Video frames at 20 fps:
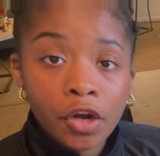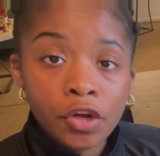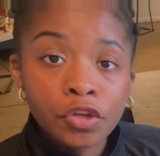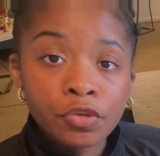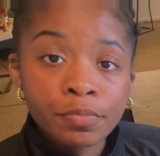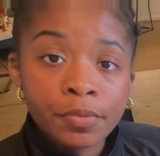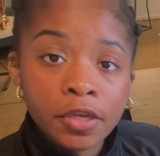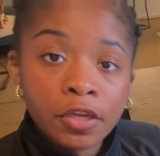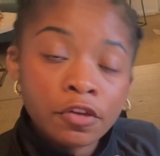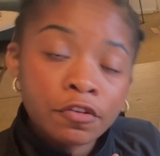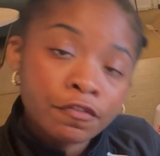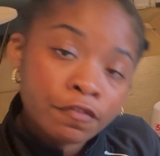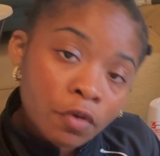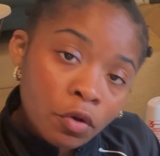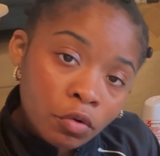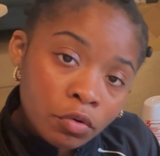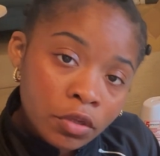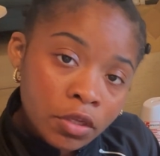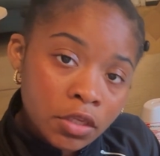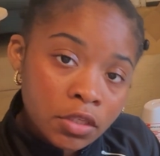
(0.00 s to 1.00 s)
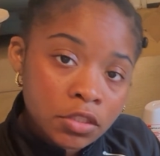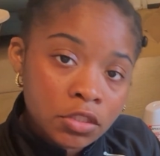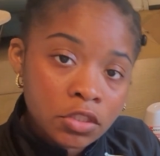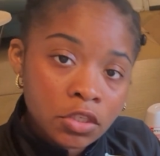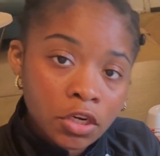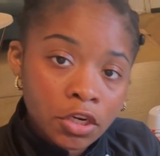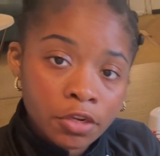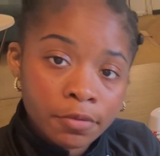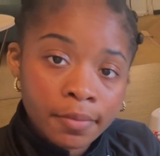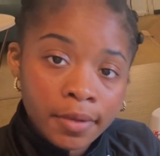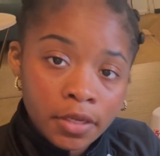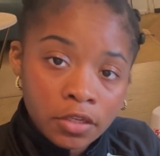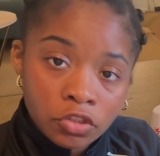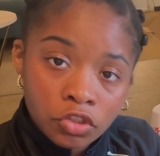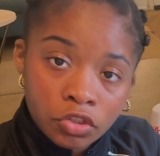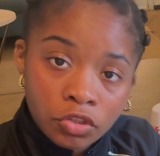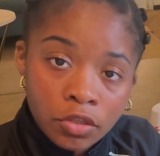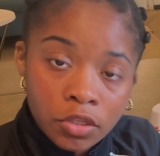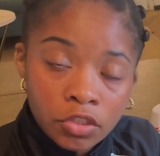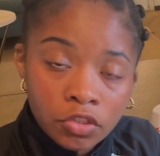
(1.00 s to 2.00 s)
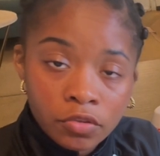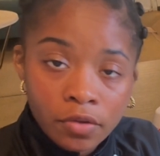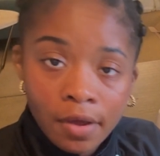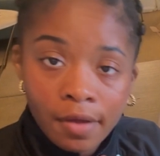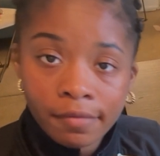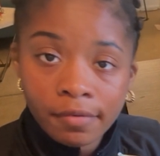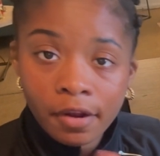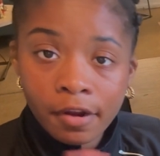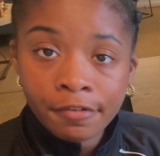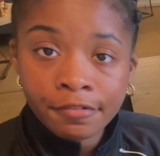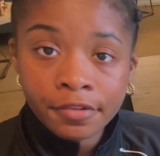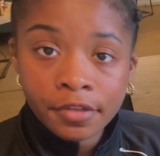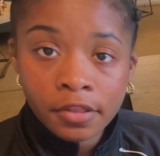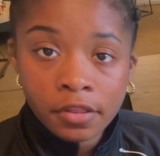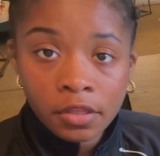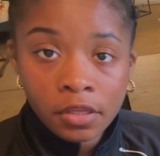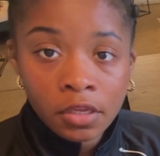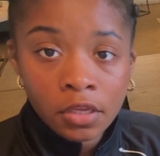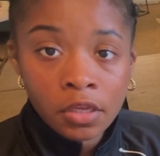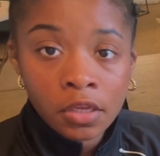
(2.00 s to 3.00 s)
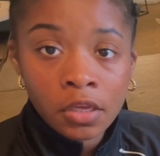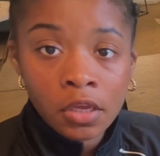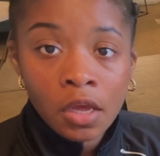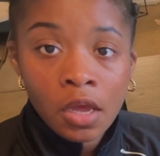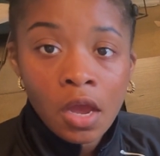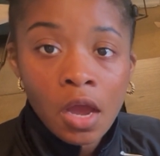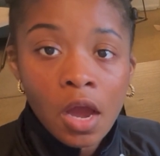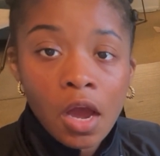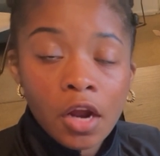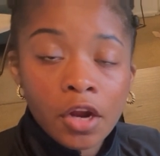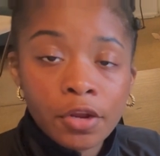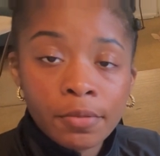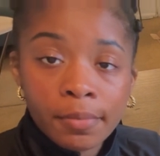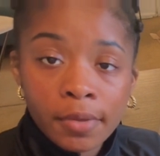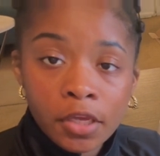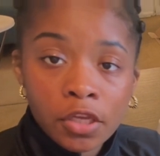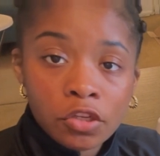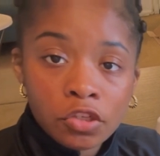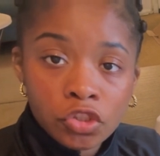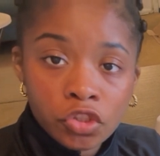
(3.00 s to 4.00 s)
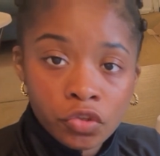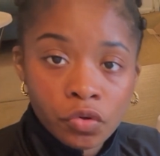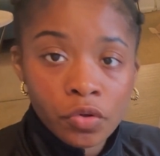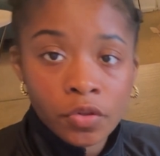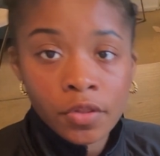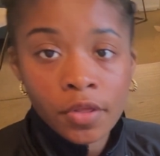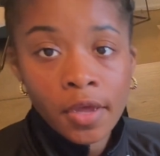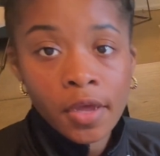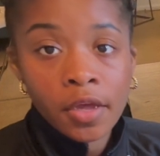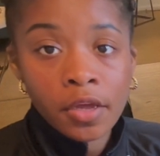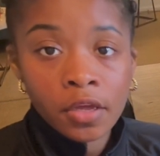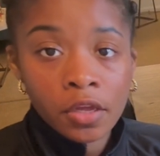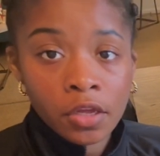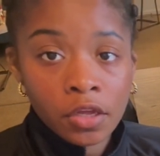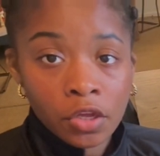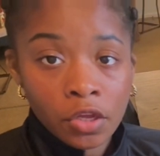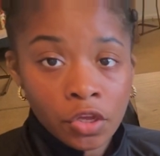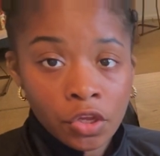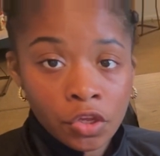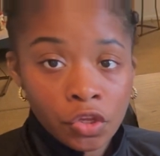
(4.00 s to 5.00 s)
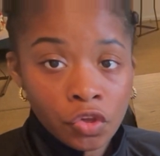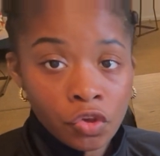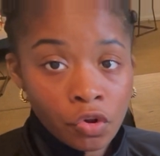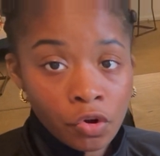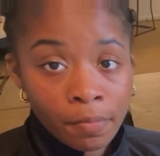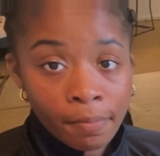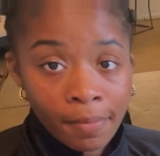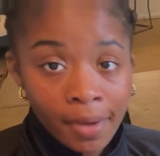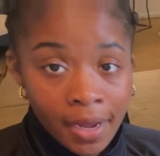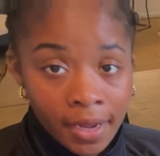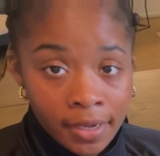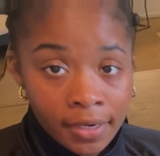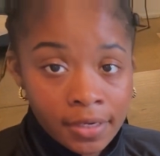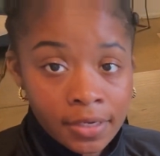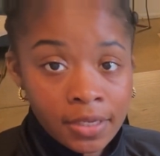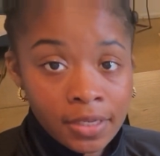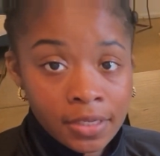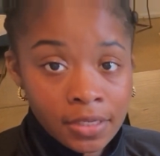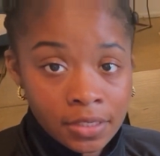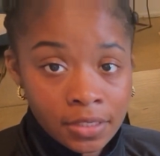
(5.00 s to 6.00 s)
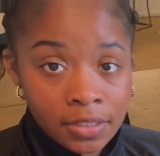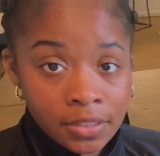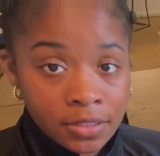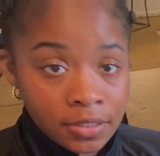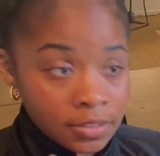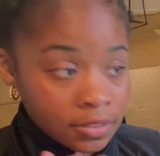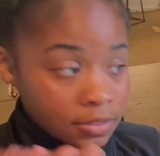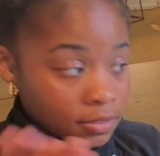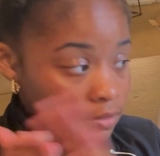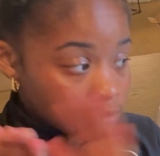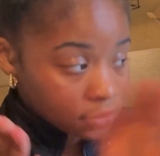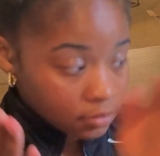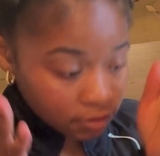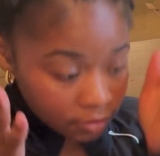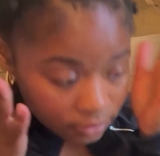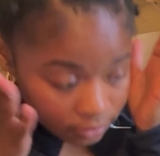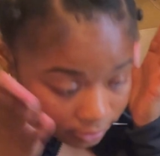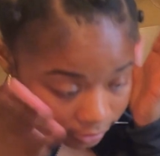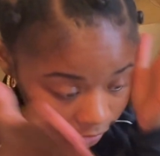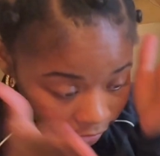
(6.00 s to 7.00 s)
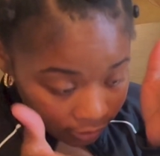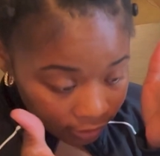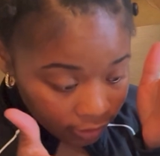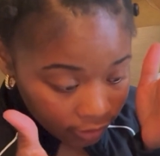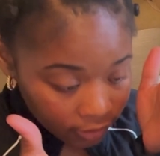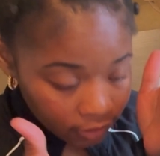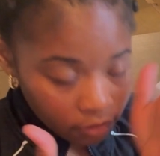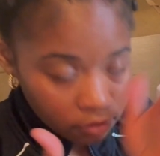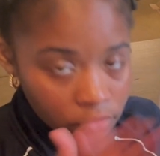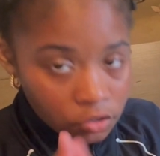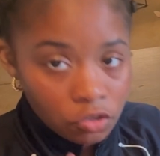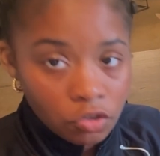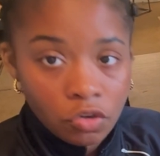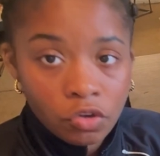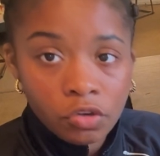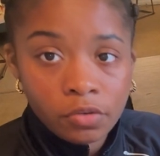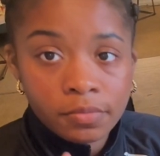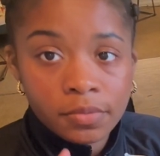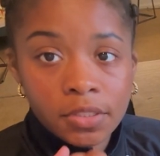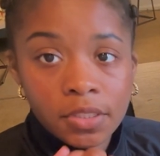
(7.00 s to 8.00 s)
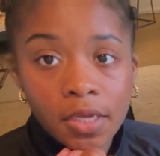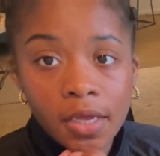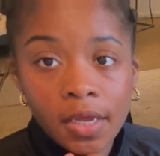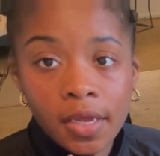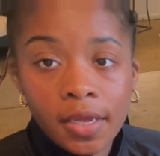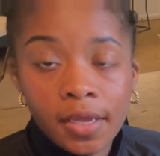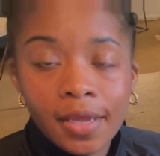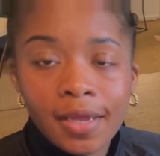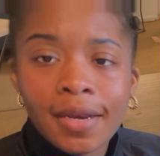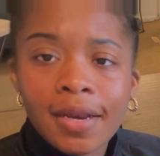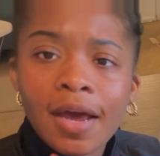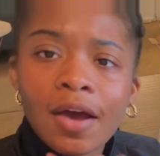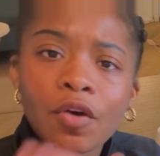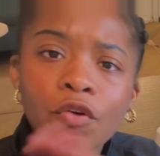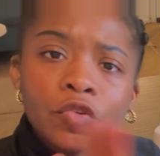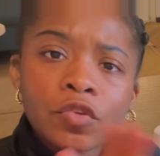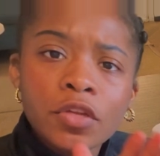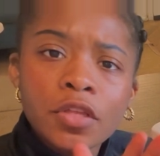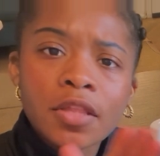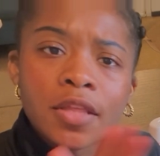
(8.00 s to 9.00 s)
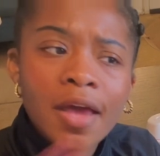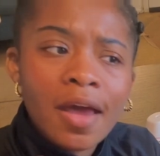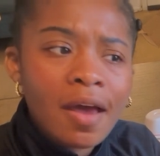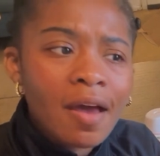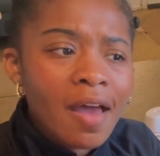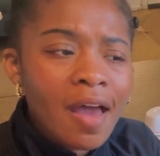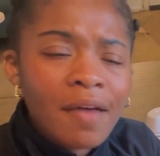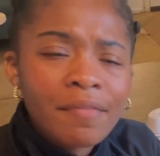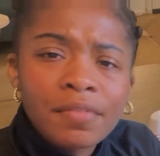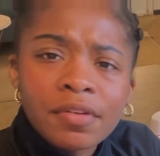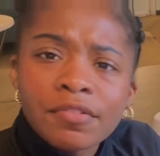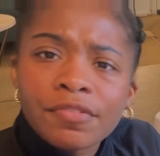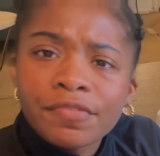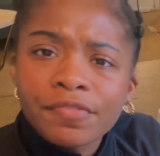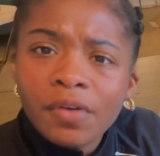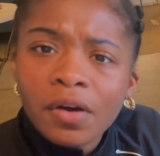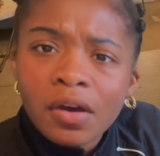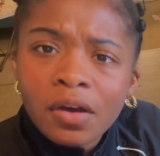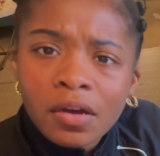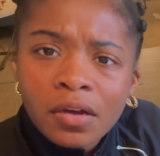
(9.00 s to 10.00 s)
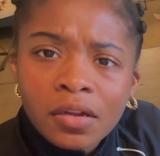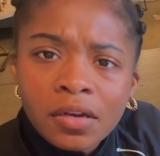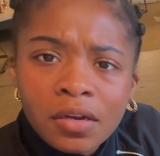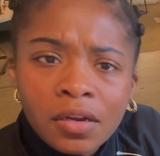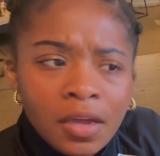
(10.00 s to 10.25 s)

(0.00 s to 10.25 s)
being focused? Are you making sure that you have everything? Are you making sure that your mind is in it? You know what I'm saying? And not only that, having fun,